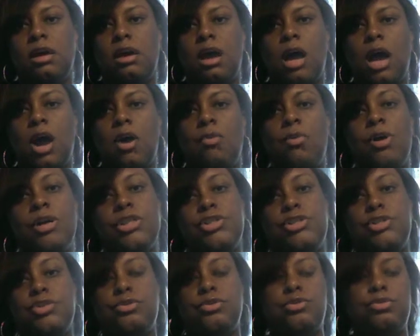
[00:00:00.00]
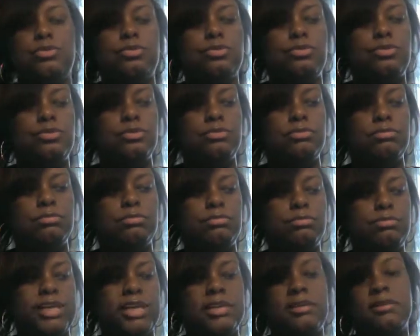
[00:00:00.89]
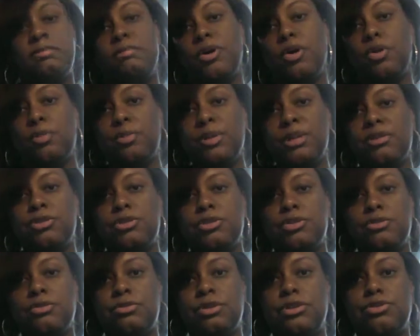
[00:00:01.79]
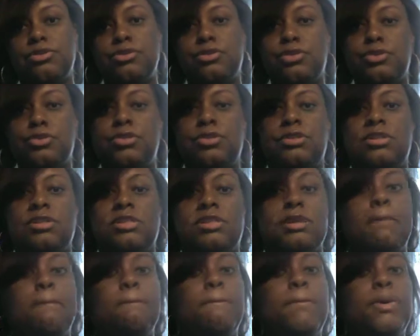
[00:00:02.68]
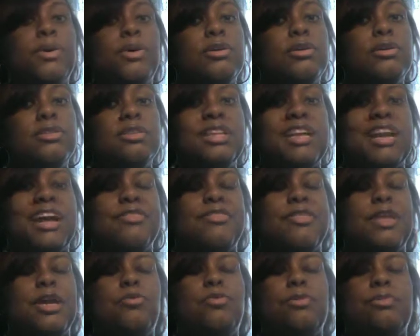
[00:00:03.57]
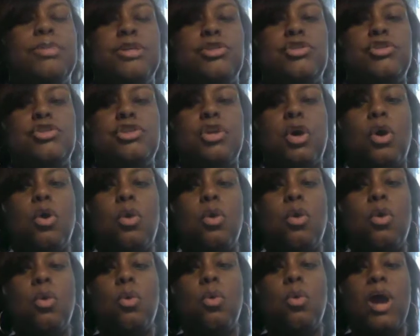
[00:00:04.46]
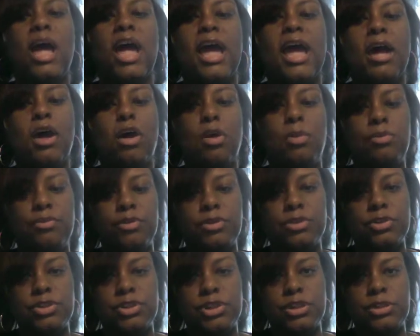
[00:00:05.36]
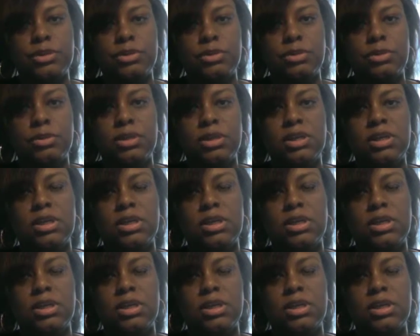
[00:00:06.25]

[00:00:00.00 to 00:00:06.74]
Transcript: I wanted to take a moment to introduce you to some books that I think would be so helpful to you,